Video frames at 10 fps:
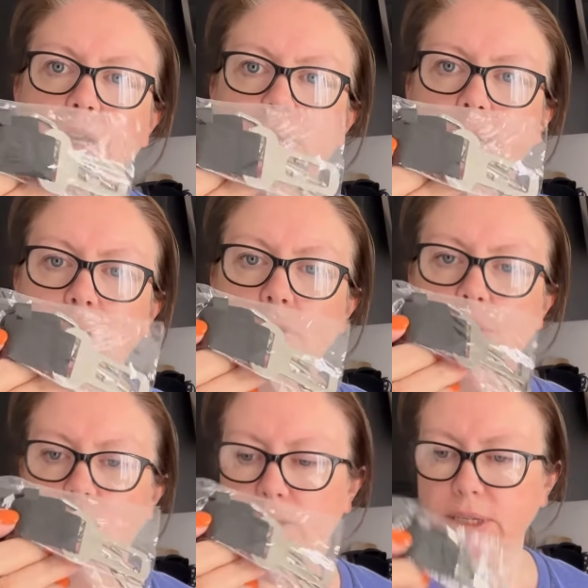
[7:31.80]
like dog
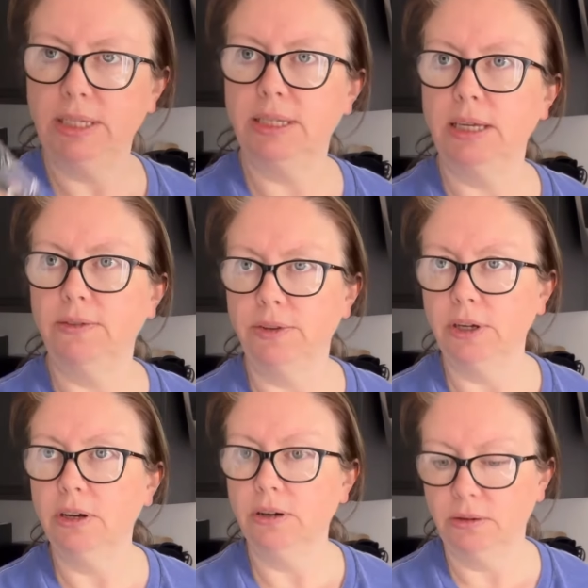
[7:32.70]
harness thing for the
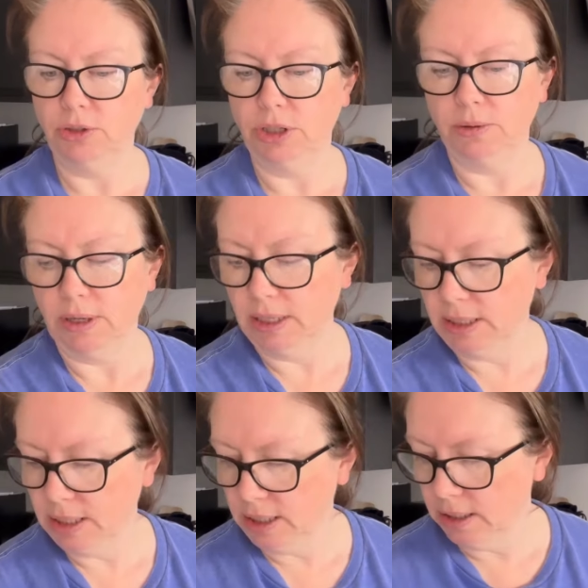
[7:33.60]
car, which is quite
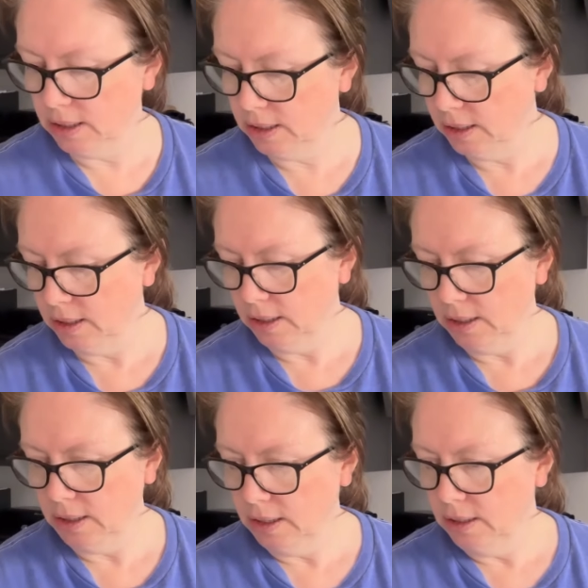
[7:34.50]
handy.
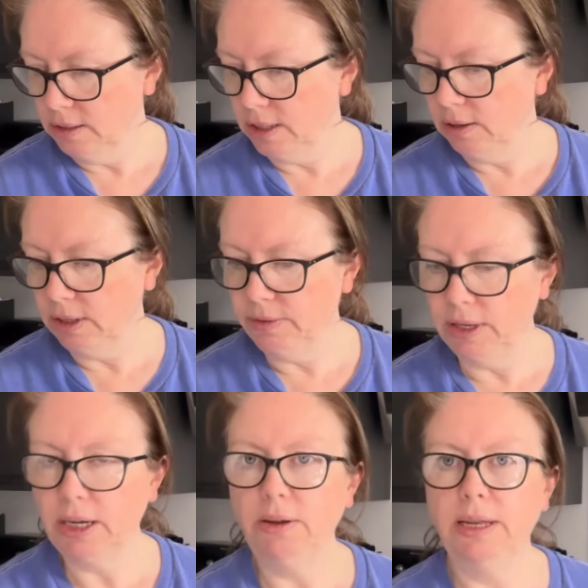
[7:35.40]
So yeah, I'll give
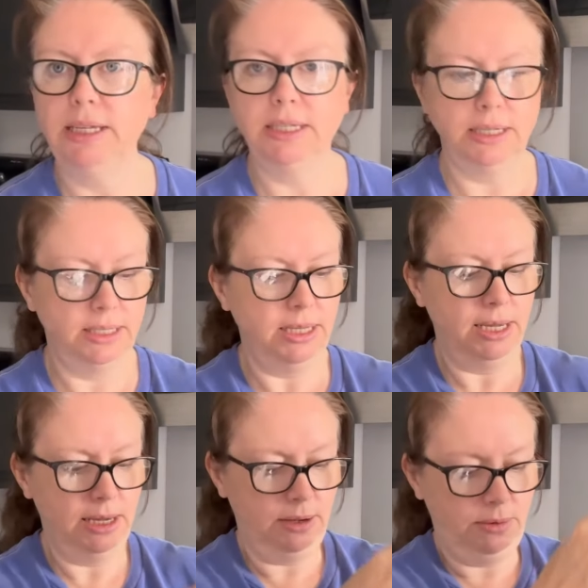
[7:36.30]
that a go later and see
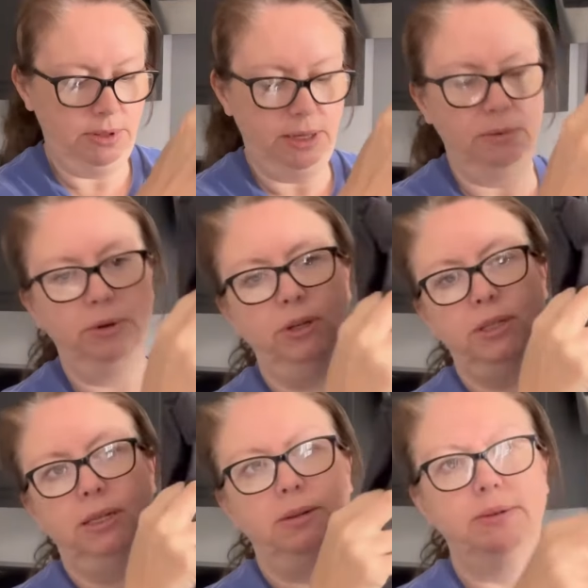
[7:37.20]
how that works
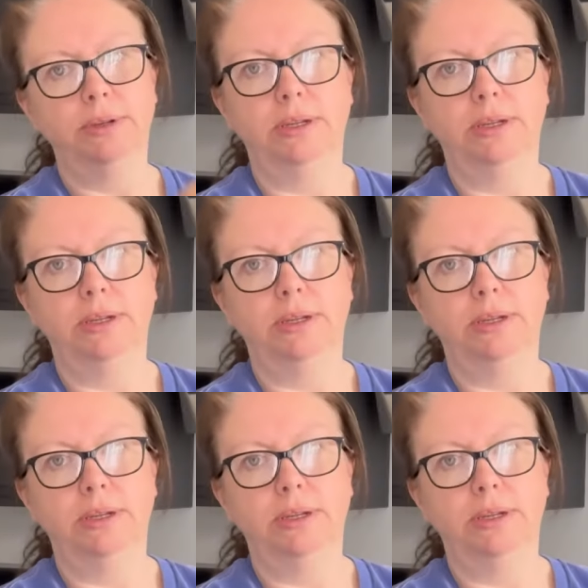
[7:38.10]
out.